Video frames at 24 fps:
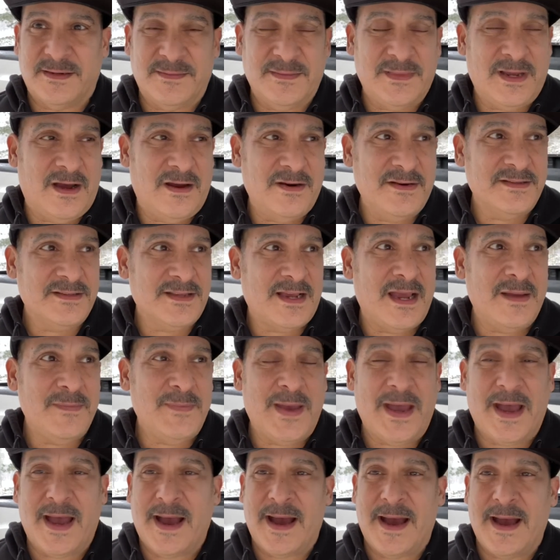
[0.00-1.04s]
on his
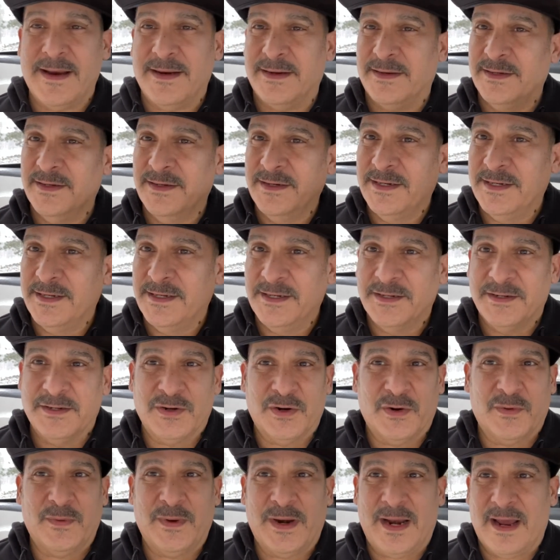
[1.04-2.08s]
iPad
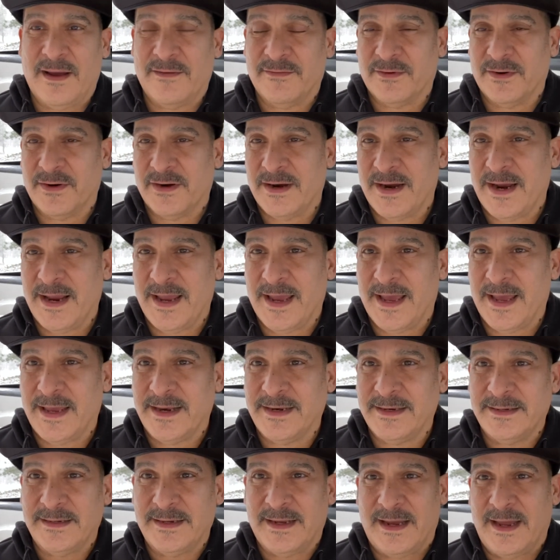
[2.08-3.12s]
or whatever,
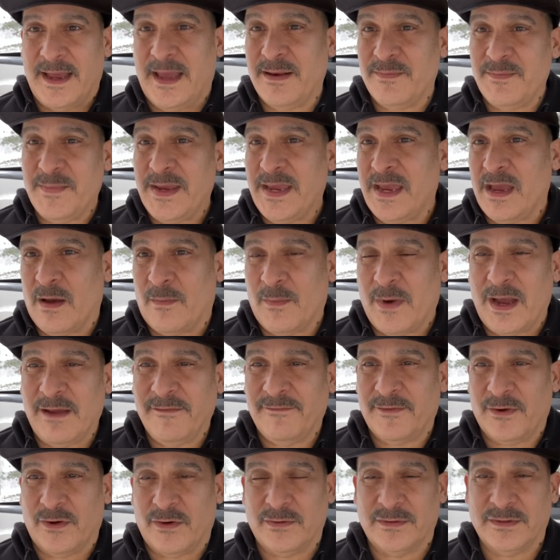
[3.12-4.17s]
and, uh, and me on my
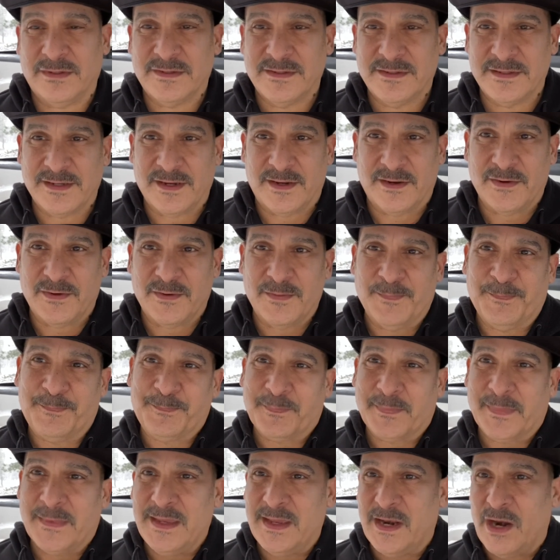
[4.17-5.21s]
phone. So,
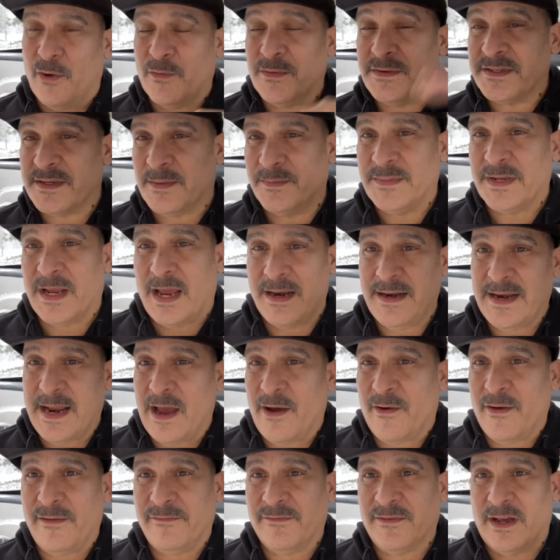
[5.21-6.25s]
you know, and some,
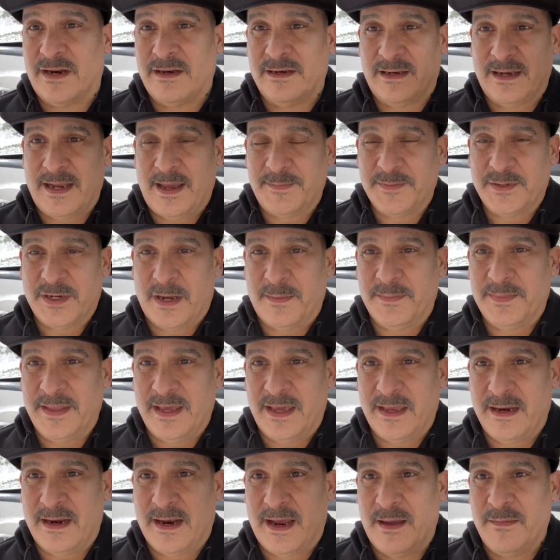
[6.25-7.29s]
now I've got a laptop
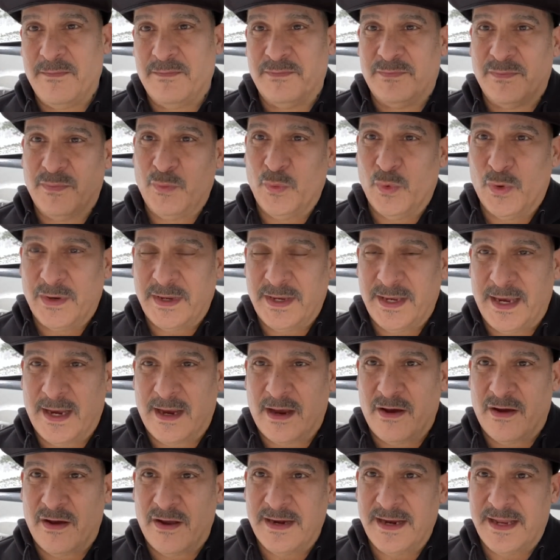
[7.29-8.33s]
that I'm working
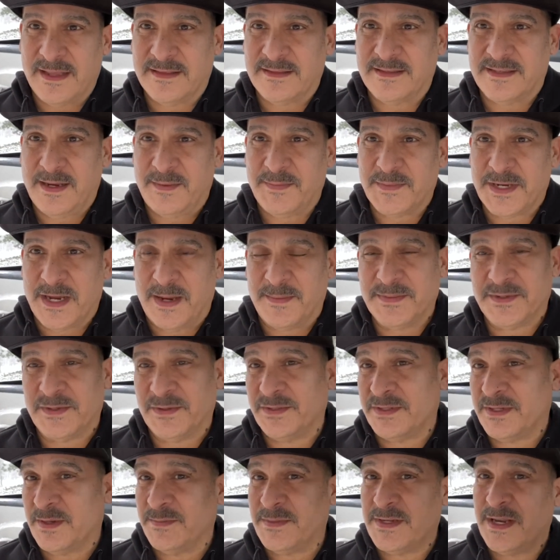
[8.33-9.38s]
on at the same time. So
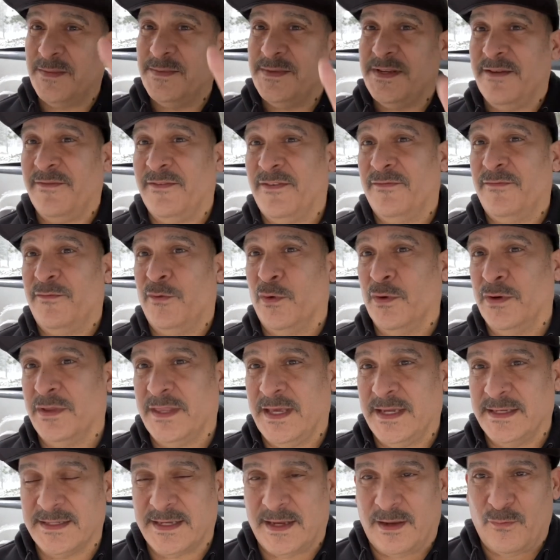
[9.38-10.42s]
sometimes even four
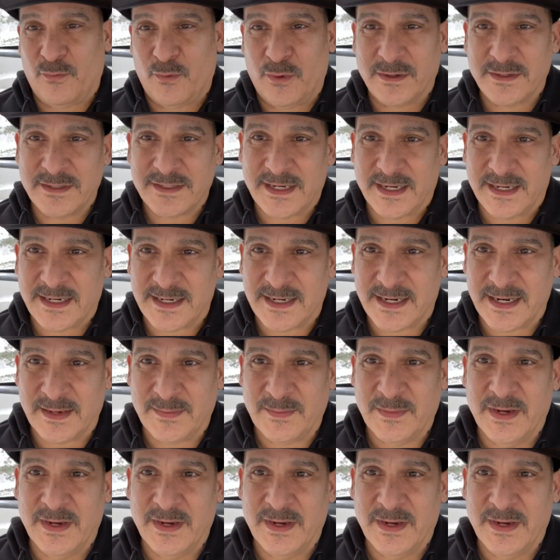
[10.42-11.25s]
things at one time.